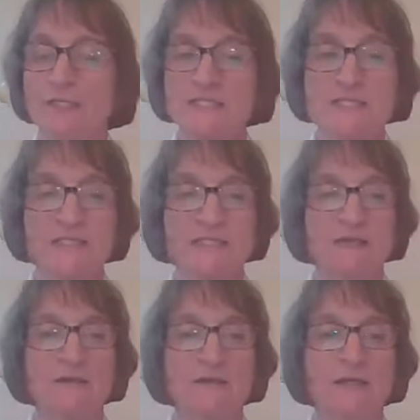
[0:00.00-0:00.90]
Let us
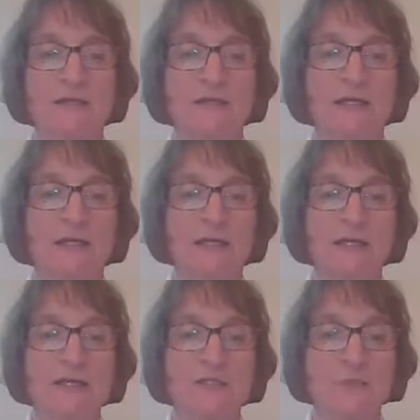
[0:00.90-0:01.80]
center
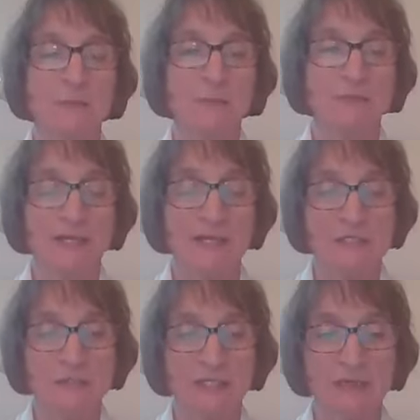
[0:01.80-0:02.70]
as we
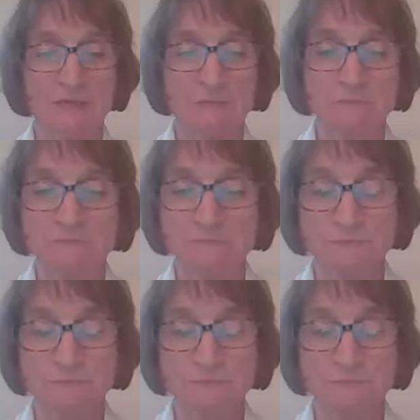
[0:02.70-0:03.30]
pray together.